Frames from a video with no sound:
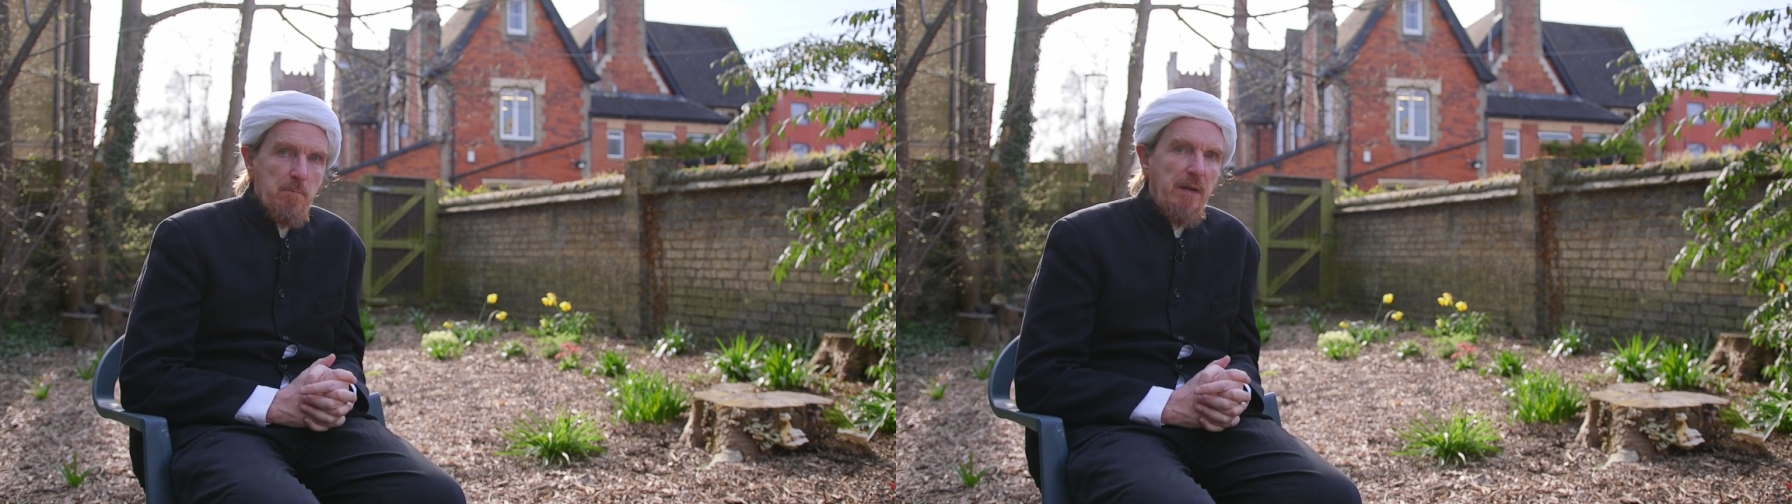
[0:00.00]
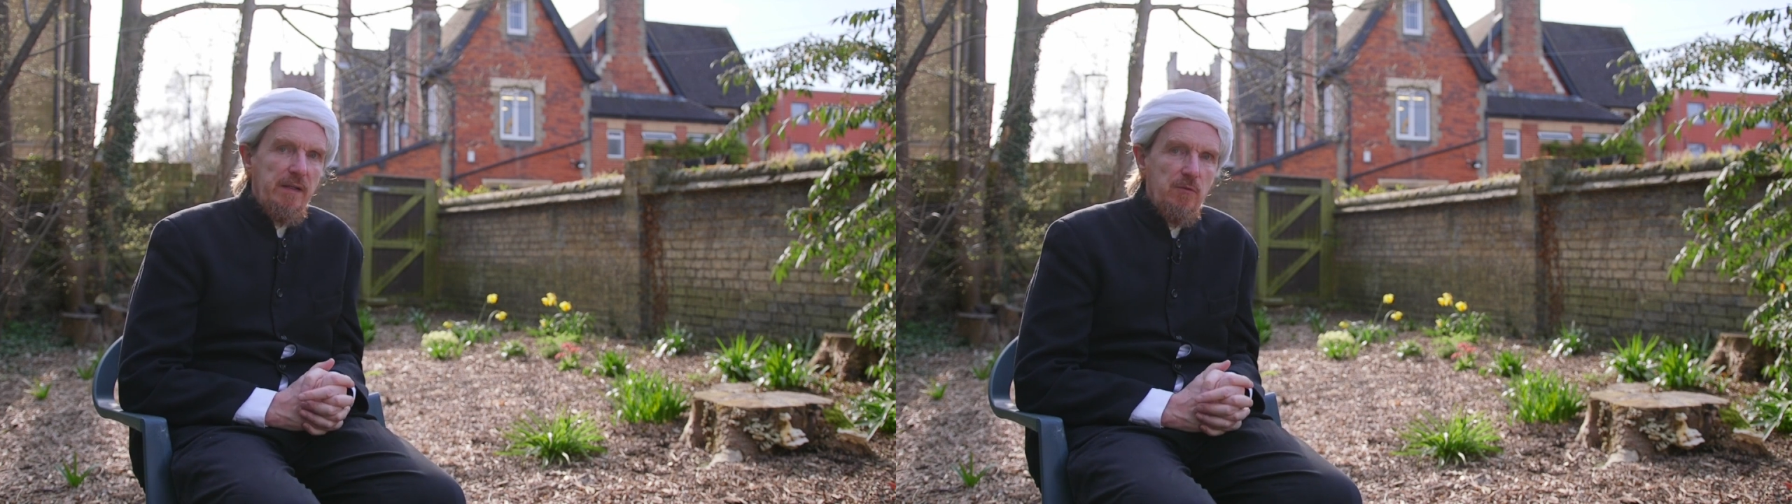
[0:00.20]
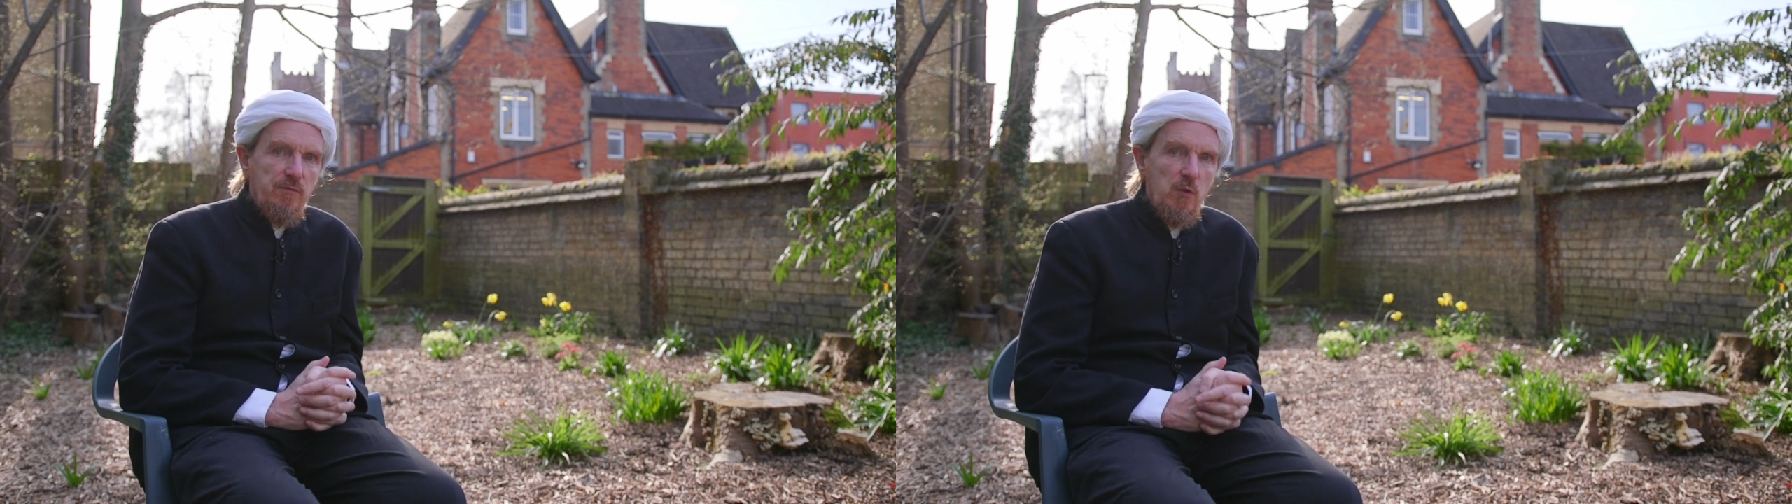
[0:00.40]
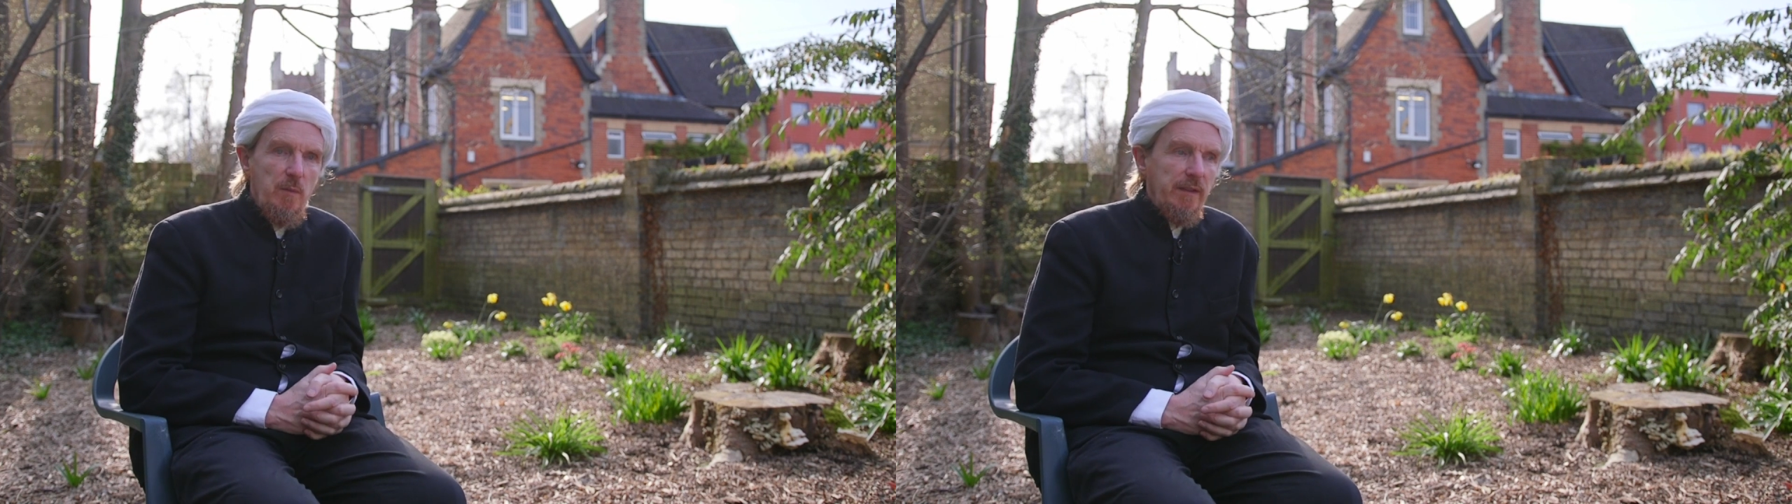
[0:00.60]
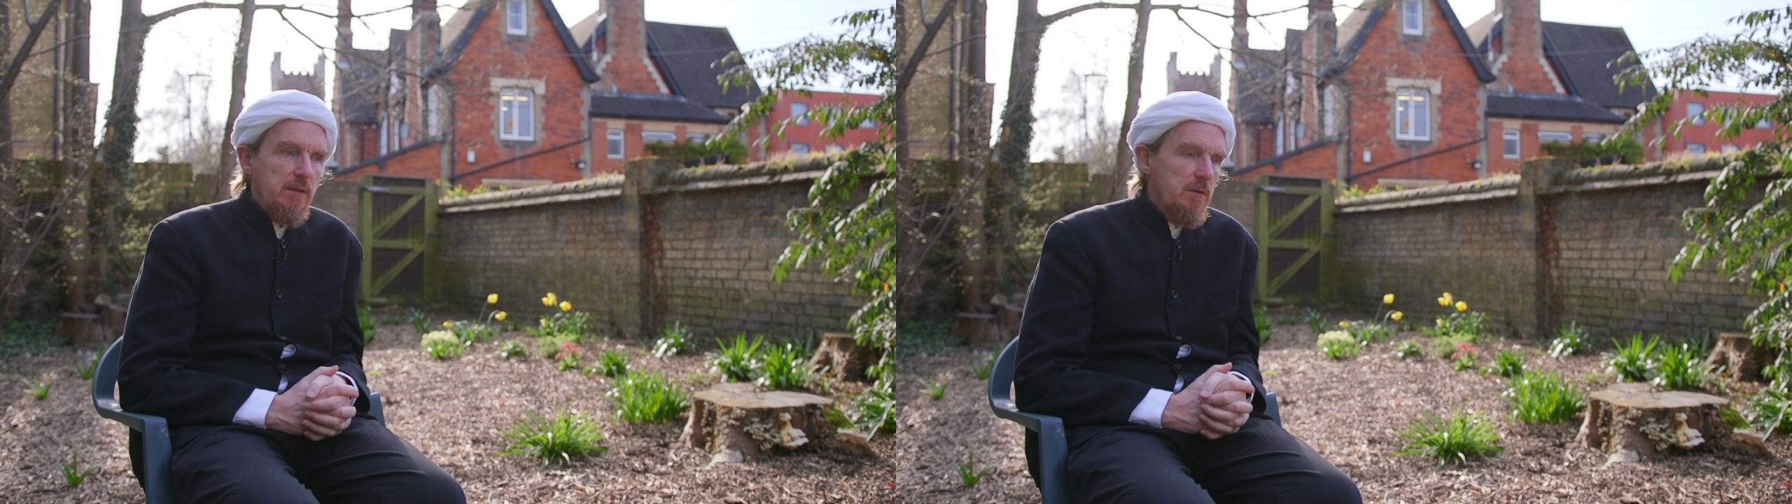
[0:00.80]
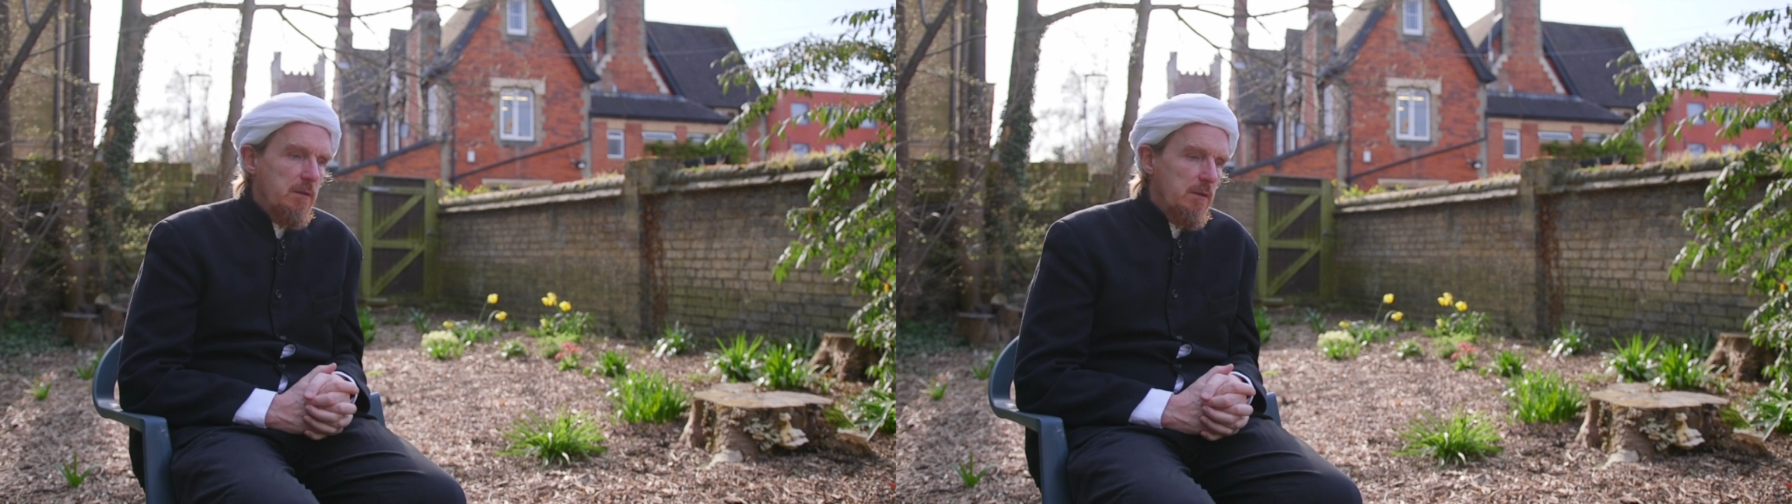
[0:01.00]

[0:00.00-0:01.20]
biophobic